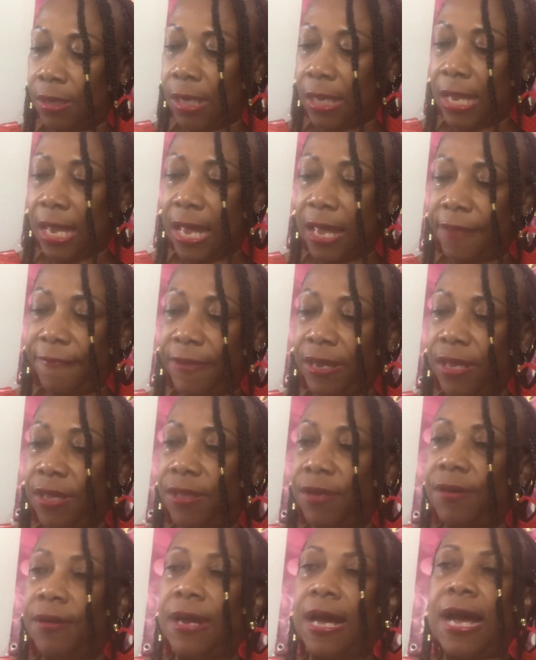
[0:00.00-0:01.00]
can have
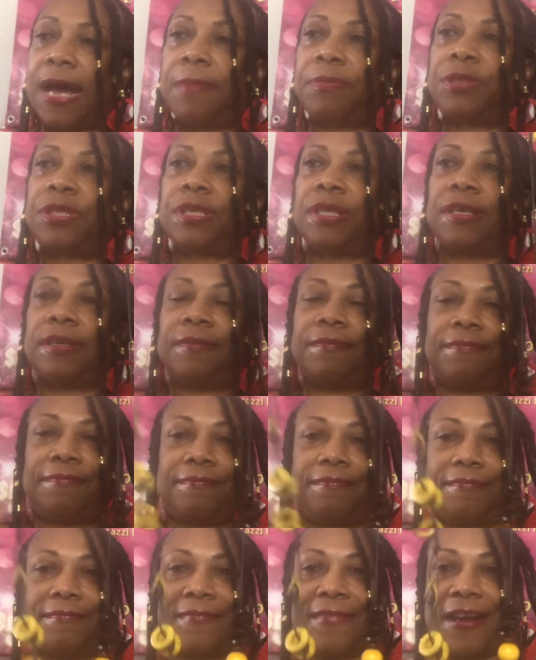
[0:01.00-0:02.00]
either option,
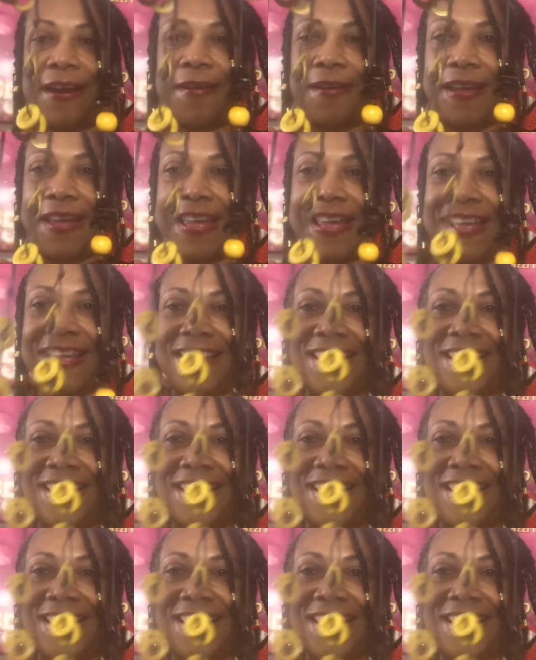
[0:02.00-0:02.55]
all right?